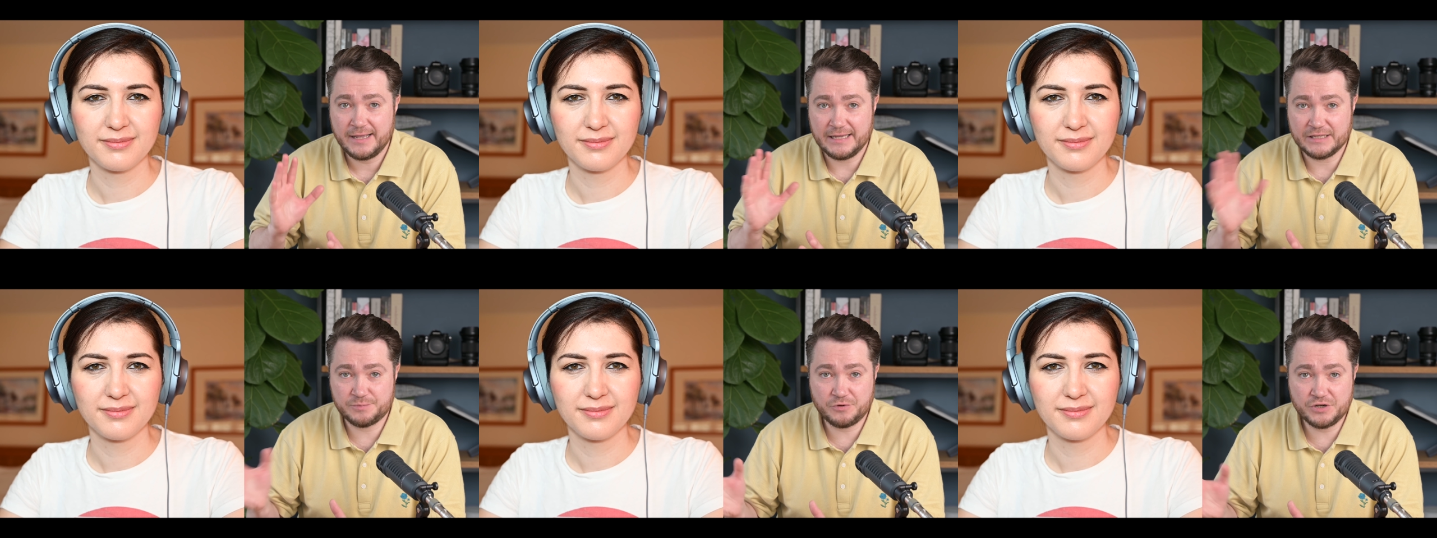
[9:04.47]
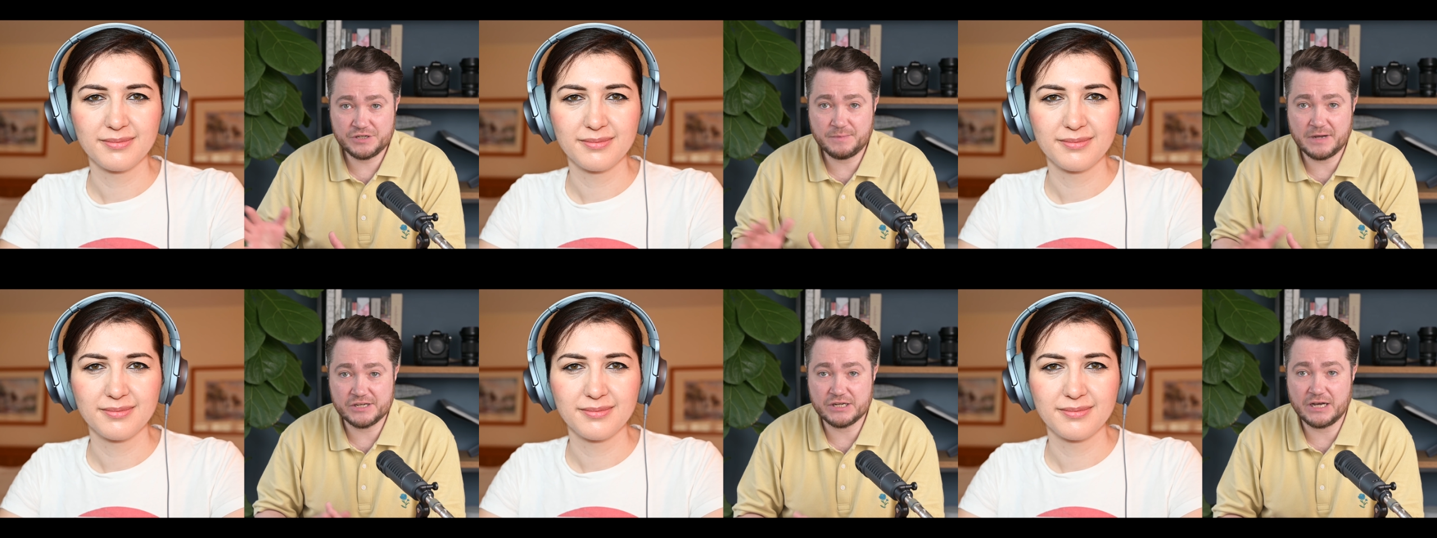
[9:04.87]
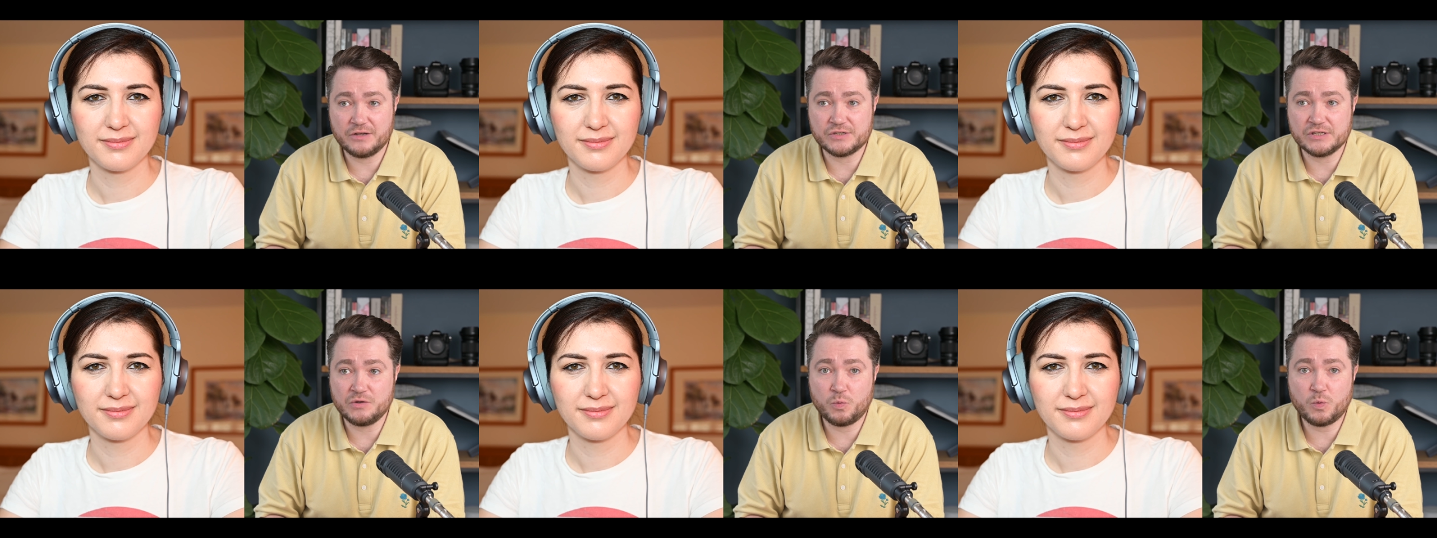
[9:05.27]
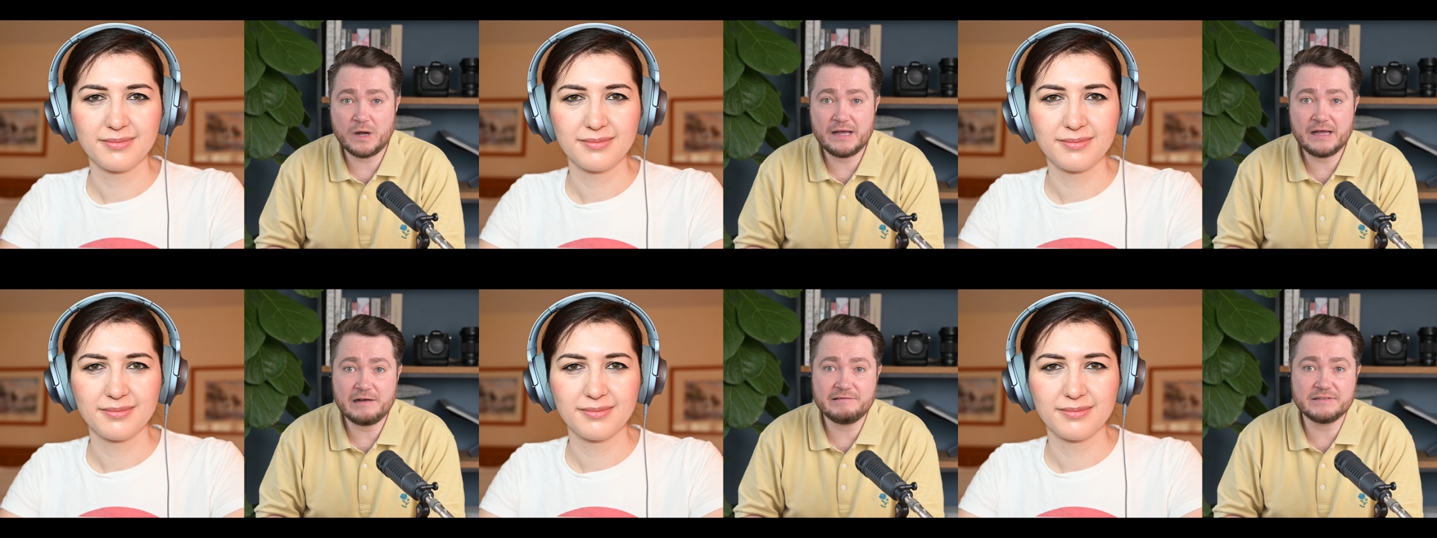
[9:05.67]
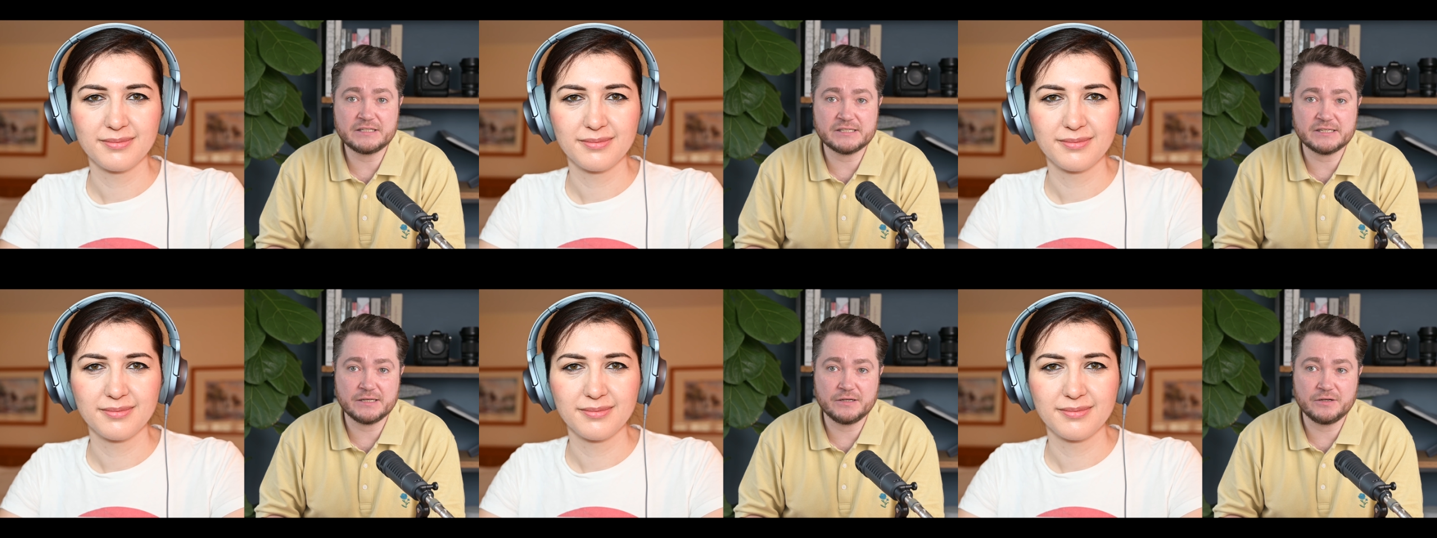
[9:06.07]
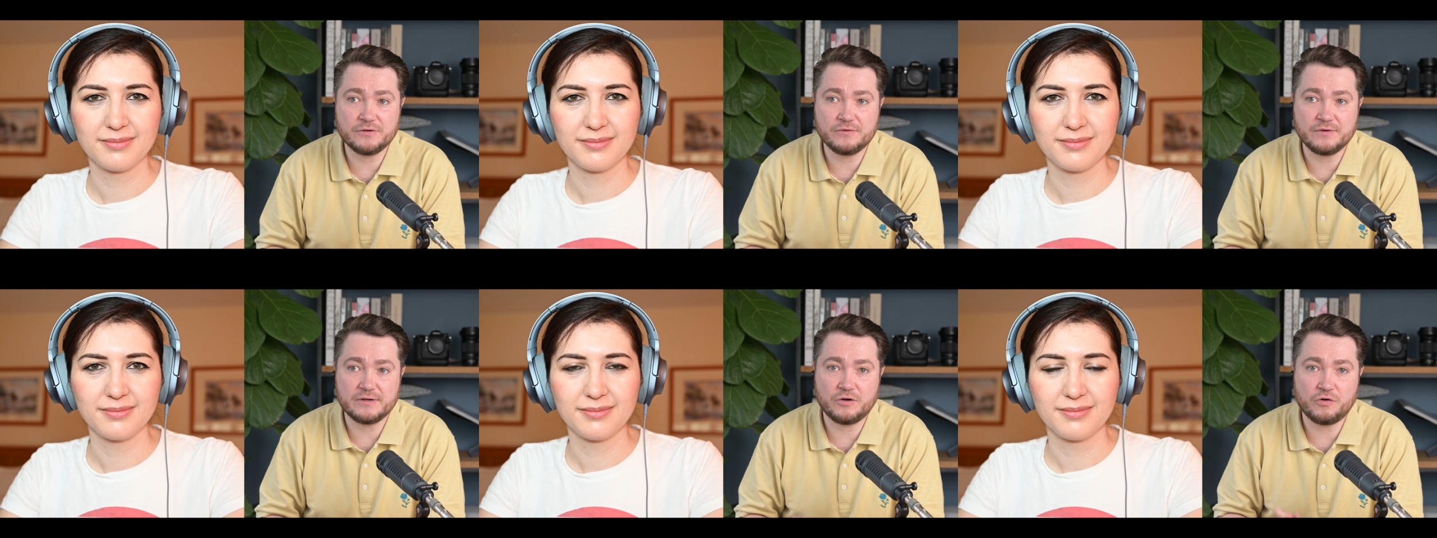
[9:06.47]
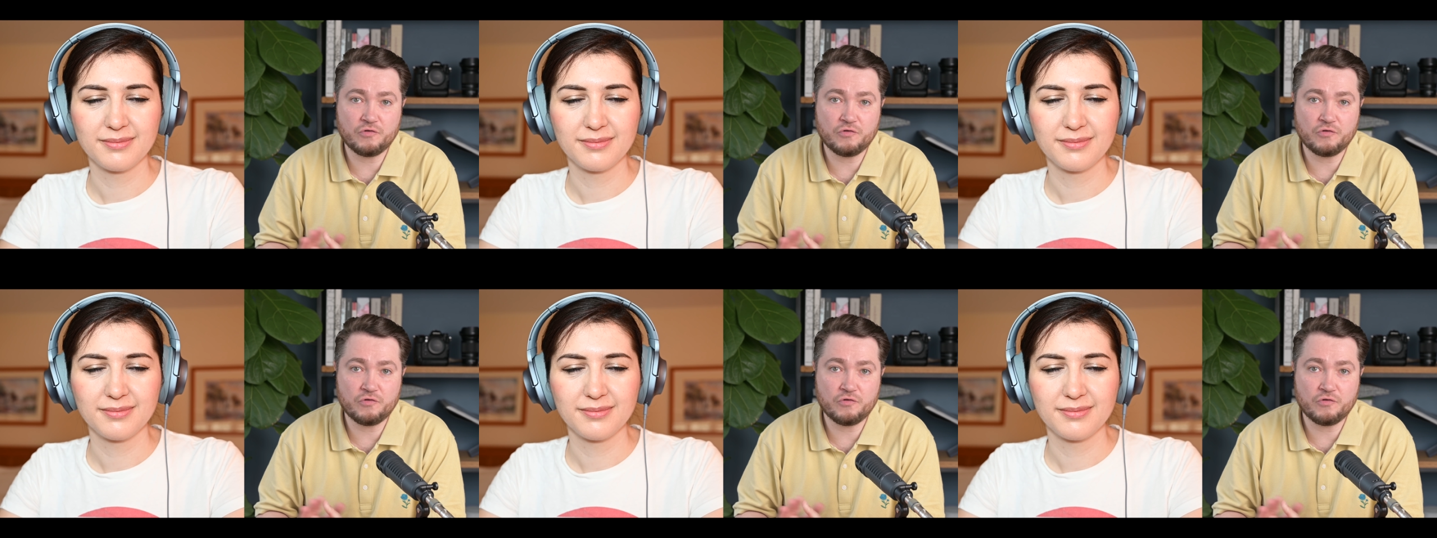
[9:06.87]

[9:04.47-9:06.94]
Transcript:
Speaker 1: It's pretty much out in the wild. So